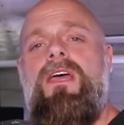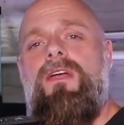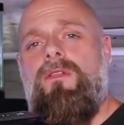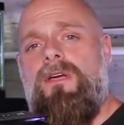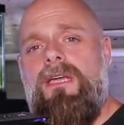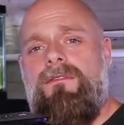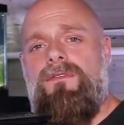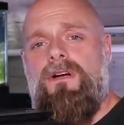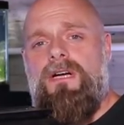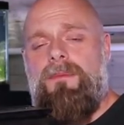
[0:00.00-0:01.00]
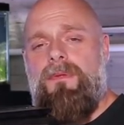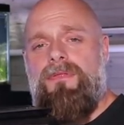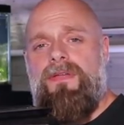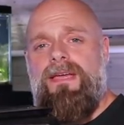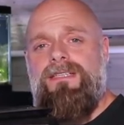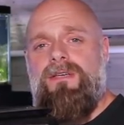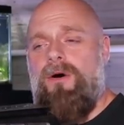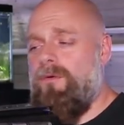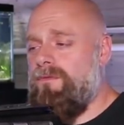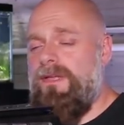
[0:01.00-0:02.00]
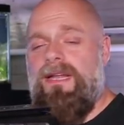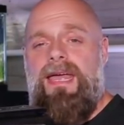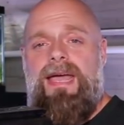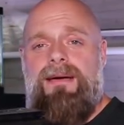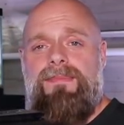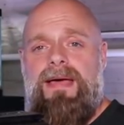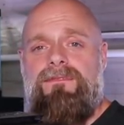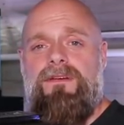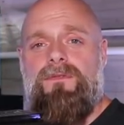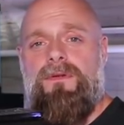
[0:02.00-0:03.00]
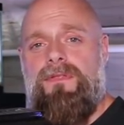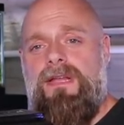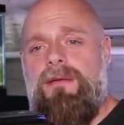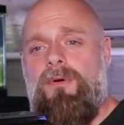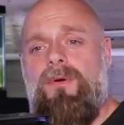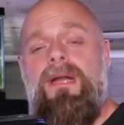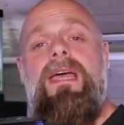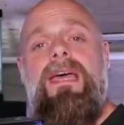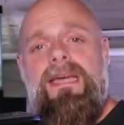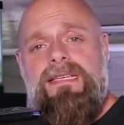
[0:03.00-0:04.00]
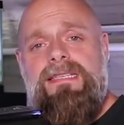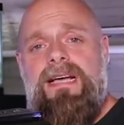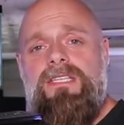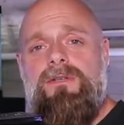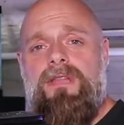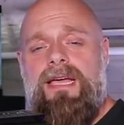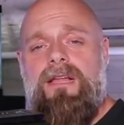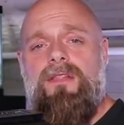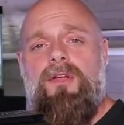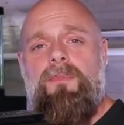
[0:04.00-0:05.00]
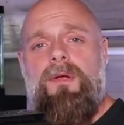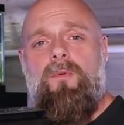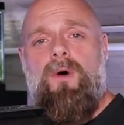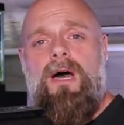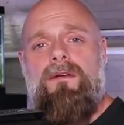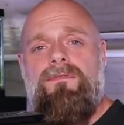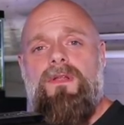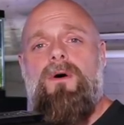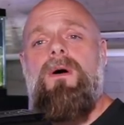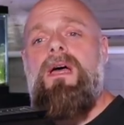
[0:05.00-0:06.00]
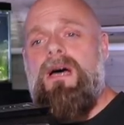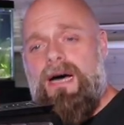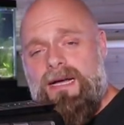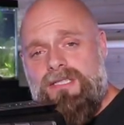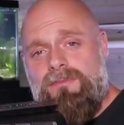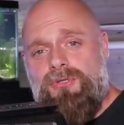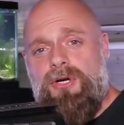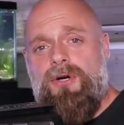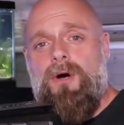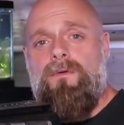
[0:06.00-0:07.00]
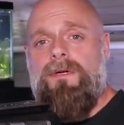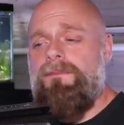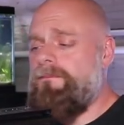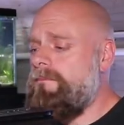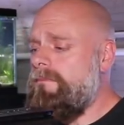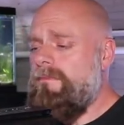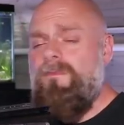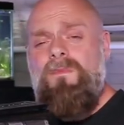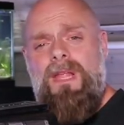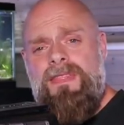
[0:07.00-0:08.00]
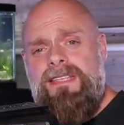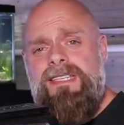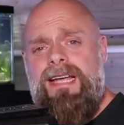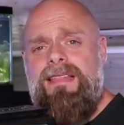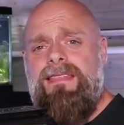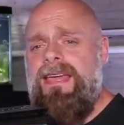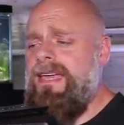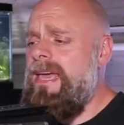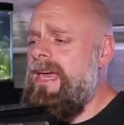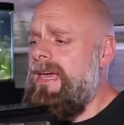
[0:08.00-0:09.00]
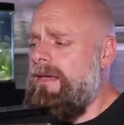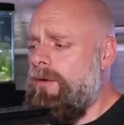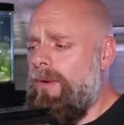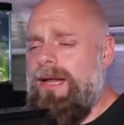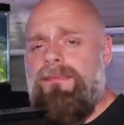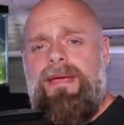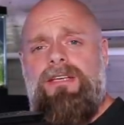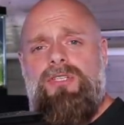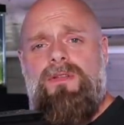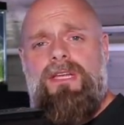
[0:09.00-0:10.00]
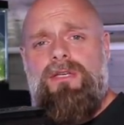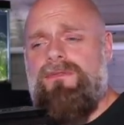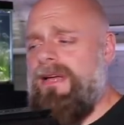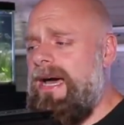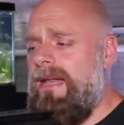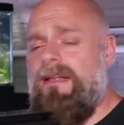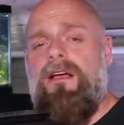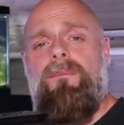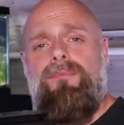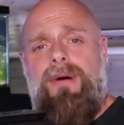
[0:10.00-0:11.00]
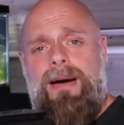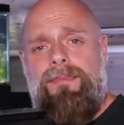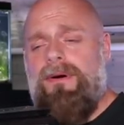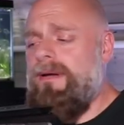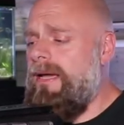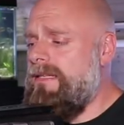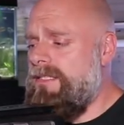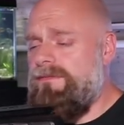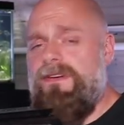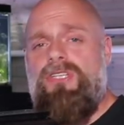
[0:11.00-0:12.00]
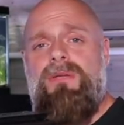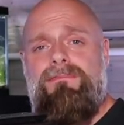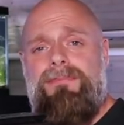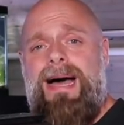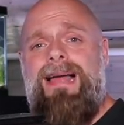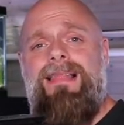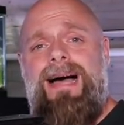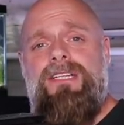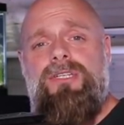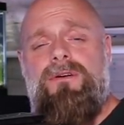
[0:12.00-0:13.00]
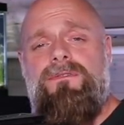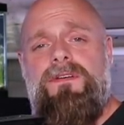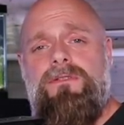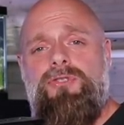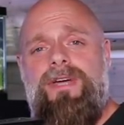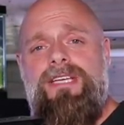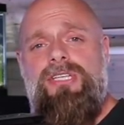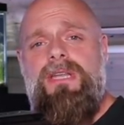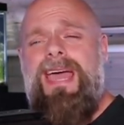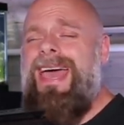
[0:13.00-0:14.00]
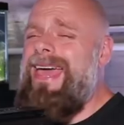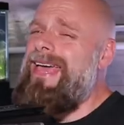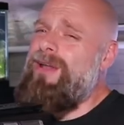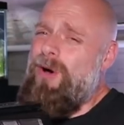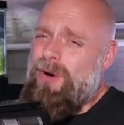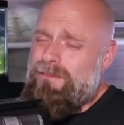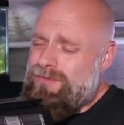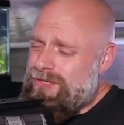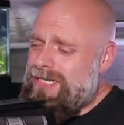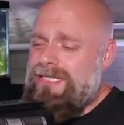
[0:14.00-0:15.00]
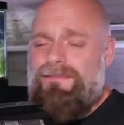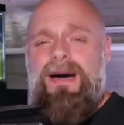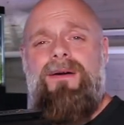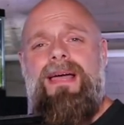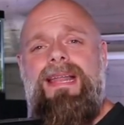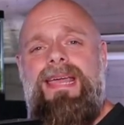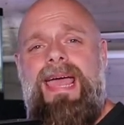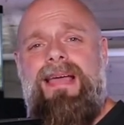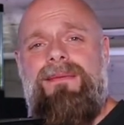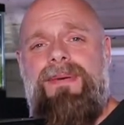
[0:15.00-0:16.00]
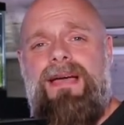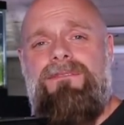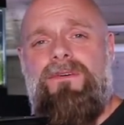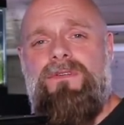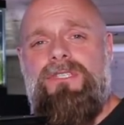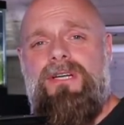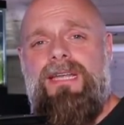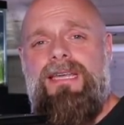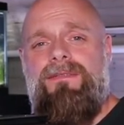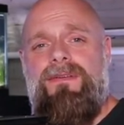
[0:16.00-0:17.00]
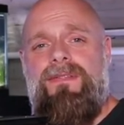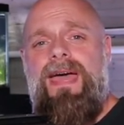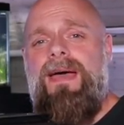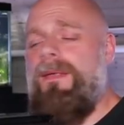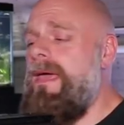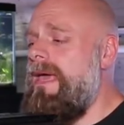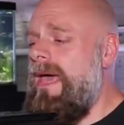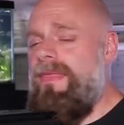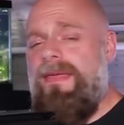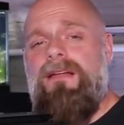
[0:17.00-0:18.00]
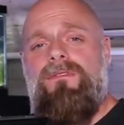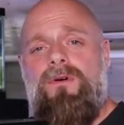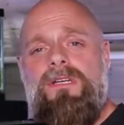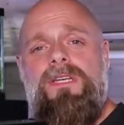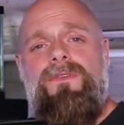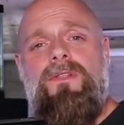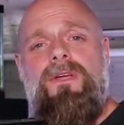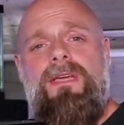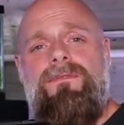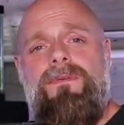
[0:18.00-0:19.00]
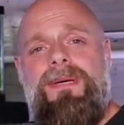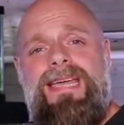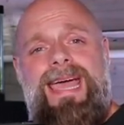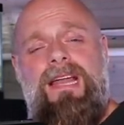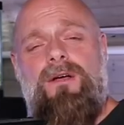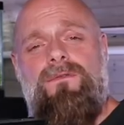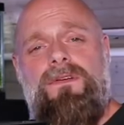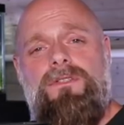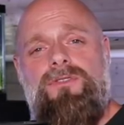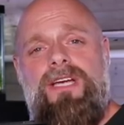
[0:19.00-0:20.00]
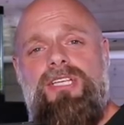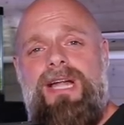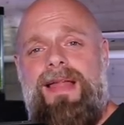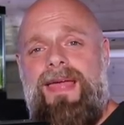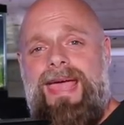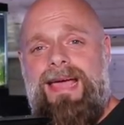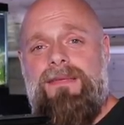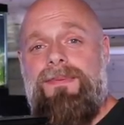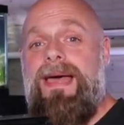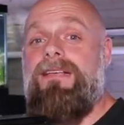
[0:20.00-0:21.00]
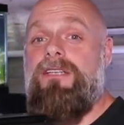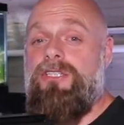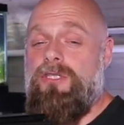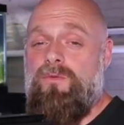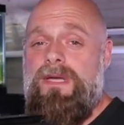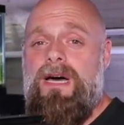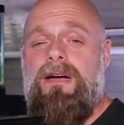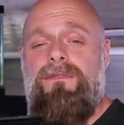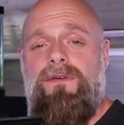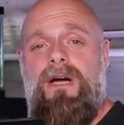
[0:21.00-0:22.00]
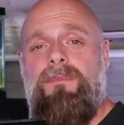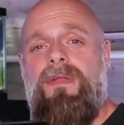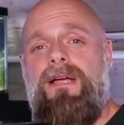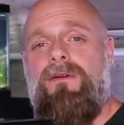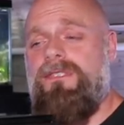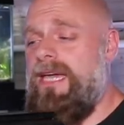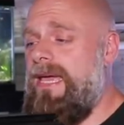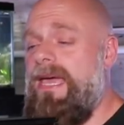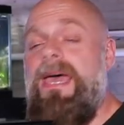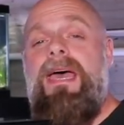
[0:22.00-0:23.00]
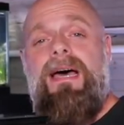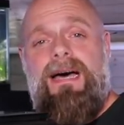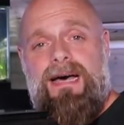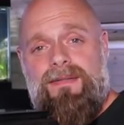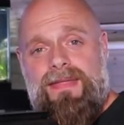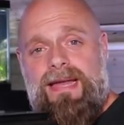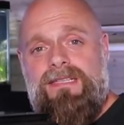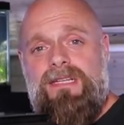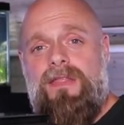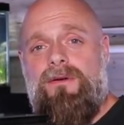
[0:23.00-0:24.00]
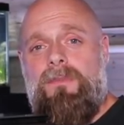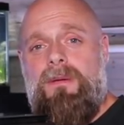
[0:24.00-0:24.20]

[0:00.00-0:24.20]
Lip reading: you're looking for a couple things, hopefully in a hang on back filter. Thing number one is, yes, you'd like a little bit of water flow, some turnover. The second thing, you want to make sure that you've got proper and sufficient biological filtration, and just about any hang on the back filter is going to give you that. And then of course, if you're looking for mechanical filtration on a hang on the back, such as we are for our pleco tank, that is another